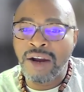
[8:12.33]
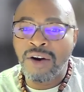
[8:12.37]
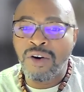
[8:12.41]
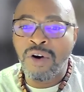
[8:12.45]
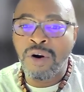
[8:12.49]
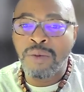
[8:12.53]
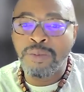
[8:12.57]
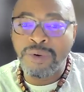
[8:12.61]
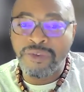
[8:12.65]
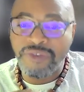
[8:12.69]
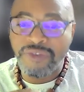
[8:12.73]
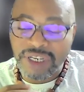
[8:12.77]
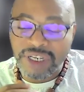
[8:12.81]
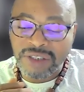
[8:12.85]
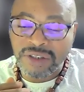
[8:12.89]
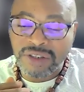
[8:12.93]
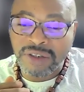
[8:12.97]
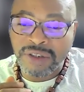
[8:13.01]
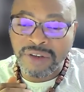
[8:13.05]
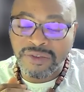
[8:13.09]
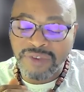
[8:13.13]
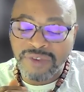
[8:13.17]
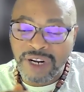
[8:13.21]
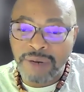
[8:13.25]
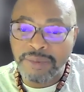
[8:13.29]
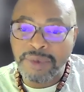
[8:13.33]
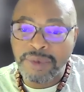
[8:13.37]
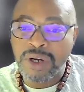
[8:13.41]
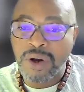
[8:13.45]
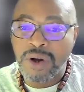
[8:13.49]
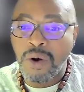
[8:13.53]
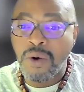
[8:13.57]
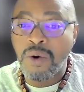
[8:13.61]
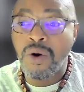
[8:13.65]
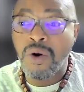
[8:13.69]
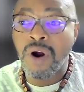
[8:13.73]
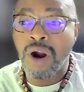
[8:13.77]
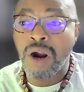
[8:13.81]
or professional development
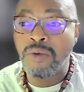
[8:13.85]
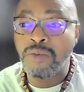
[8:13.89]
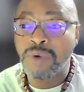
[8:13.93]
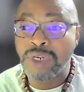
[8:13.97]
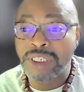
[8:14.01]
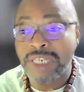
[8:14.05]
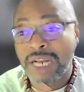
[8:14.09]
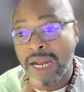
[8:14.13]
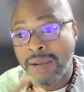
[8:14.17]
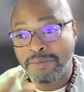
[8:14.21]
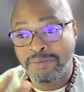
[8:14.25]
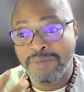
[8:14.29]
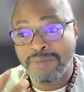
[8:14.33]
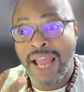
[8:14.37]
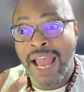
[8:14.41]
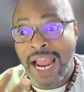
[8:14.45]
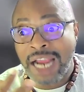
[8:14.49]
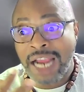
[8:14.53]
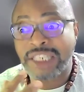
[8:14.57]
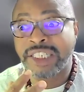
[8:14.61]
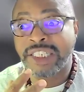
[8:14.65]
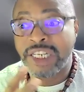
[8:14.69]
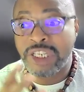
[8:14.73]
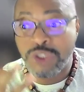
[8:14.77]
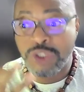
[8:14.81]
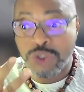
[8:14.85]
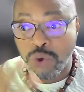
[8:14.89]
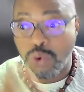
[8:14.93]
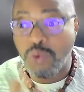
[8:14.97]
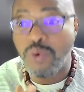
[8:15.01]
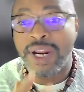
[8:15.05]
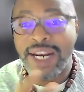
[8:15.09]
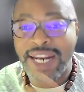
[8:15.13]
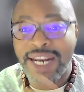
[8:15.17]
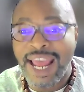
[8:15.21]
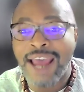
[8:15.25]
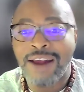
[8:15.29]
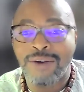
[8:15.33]
cohort, in which I'm actually
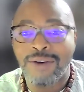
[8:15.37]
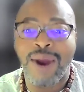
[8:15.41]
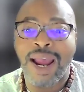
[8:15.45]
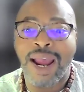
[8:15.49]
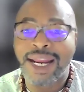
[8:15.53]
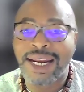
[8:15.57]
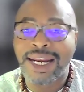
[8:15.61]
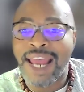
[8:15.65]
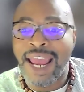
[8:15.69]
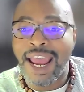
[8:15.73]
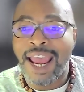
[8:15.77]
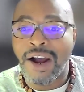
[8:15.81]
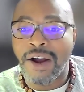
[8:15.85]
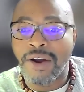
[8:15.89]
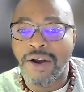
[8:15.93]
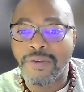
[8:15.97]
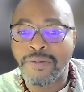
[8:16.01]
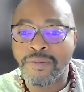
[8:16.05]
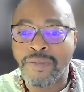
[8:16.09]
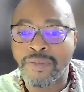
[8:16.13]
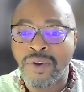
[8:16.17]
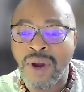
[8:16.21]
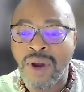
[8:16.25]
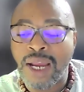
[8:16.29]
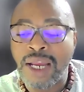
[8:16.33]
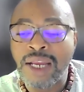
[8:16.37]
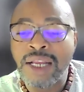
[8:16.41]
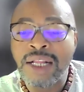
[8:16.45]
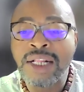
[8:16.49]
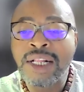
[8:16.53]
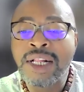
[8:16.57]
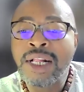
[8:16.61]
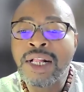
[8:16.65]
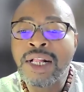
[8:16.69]
doing that right now, right?